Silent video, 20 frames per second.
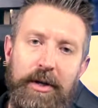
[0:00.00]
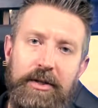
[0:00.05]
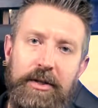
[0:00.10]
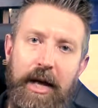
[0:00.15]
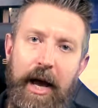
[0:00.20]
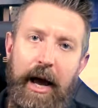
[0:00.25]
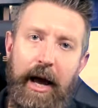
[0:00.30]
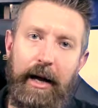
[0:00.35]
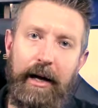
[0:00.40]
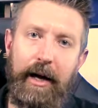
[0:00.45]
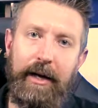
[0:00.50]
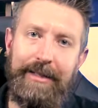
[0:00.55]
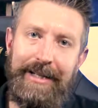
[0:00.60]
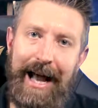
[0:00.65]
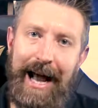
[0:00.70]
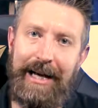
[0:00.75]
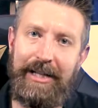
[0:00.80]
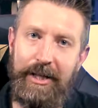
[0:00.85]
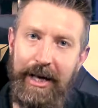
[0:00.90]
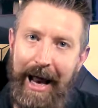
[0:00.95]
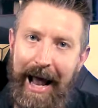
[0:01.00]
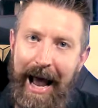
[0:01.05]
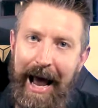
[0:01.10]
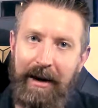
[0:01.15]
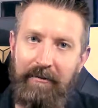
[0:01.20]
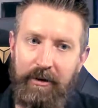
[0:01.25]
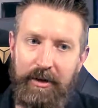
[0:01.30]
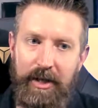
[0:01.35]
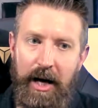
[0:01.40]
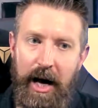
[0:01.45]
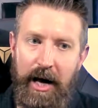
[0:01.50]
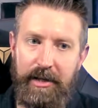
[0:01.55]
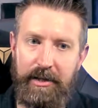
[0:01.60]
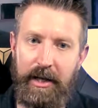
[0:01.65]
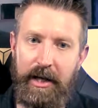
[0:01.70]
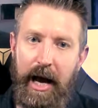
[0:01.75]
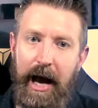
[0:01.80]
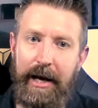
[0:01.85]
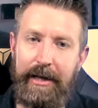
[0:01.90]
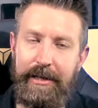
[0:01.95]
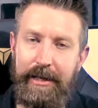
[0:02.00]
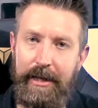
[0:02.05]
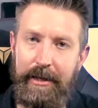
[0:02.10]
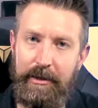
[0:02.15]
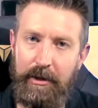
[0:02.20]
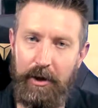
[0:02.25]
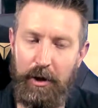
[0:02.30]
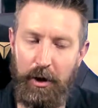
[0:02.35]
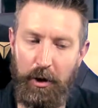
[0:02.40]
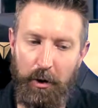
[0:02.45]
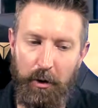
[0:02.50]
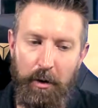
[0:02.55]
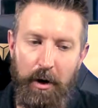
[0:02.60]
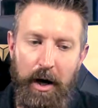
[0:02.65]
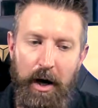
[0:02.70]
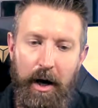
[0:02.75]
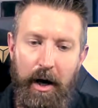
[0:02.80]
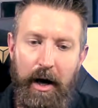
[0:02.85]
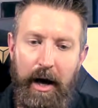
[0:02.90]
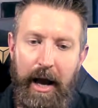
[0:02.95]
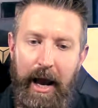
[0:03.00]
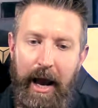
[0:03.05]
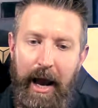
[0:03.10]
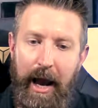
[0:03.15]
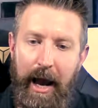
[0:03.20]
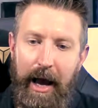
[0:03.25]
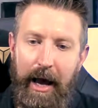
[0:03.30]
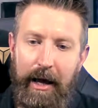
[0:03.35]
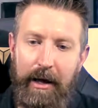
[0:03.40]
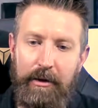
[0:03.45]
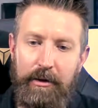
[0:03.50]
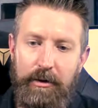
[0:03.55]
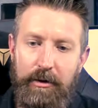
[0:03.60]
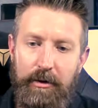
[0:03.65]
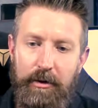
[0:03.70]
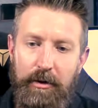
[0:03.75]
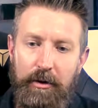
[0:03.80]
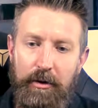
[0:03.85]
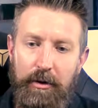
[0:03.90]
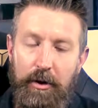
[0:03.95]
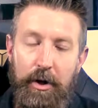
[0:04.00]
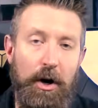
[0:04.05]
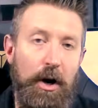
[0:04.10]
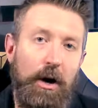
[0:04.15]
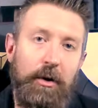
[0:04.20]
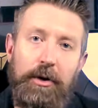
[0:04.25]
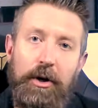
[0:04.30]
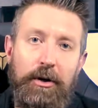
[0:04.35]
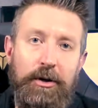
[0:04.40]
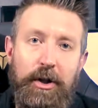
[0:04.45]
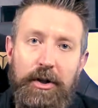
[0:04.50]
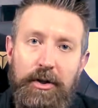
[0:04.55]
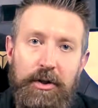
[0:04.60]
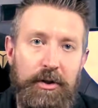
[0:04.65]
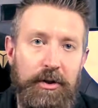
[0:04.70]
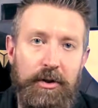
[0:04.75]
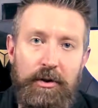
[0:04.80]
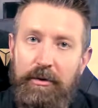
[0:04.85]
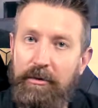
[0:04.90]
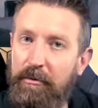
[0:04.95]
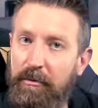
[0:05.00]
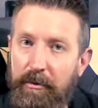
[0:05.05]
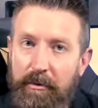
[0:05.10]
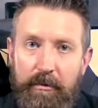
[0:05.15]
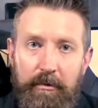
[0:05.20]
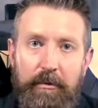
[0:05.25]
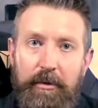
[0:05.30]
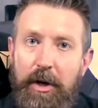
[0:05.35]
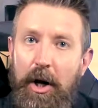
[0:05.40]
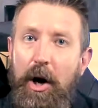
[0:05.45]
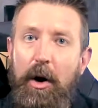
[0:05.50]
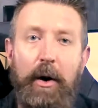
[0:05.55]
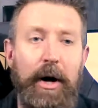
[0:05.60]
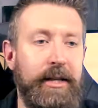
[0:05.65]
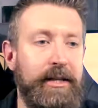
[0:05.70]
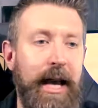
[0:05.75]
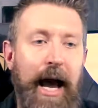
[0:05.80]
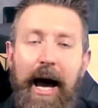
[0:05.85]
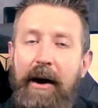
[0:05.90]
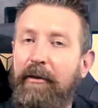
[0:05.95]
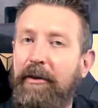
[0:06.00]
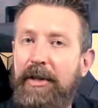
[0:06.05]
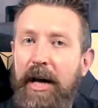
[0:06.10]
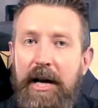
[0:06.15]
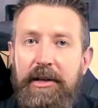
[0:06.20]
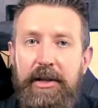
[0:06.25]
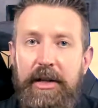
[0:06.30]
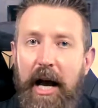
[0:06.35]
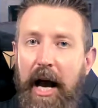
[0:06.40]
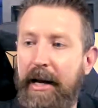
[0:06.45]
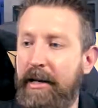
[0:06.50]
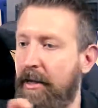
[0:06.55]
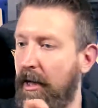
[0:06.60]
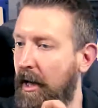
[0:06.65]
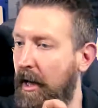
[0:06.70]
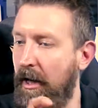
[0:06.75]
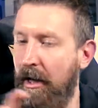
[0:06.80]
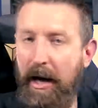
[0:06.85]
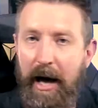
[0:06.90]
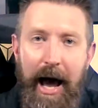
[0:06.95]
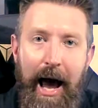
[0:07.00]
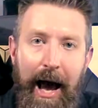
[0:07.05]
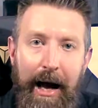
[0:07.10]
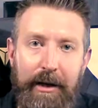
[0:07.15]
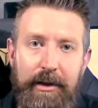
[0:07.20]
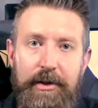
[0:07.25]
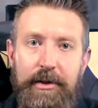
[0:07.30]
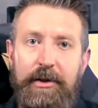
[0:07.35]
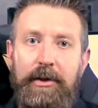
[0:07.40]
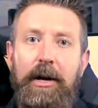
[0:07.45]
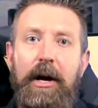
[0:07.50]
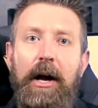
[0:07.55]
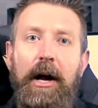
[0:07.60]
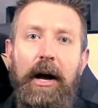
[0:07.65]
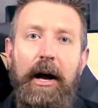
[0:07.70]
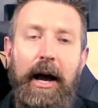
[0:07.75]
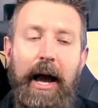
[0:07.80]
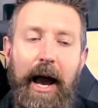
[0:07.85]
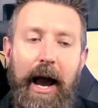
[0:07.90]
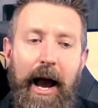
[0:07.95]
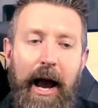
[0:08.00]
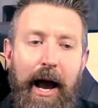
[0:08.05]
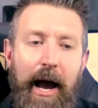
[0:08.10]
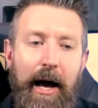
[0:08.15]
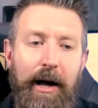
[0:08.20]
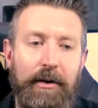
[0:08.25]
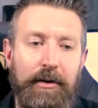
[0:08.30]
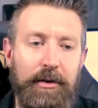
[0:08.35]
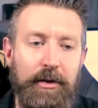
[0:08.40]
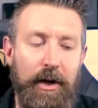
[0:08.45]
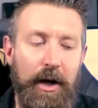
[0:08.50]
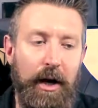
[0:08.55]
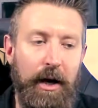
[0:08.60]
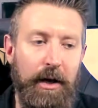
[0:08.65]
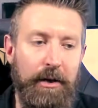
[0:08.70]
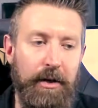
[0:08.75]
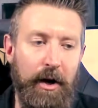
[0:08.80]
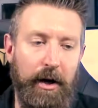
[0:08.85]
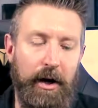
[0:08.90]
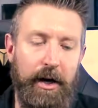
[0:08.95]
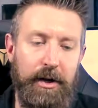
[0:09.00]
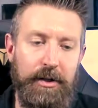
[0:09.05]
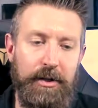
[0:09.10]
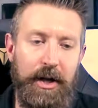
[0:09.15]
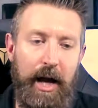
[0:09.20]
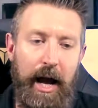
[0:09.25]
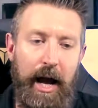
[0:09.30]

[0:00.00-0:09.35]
is they attach an advertising ID to you, and you're just, it's advertising ID X, and they're going to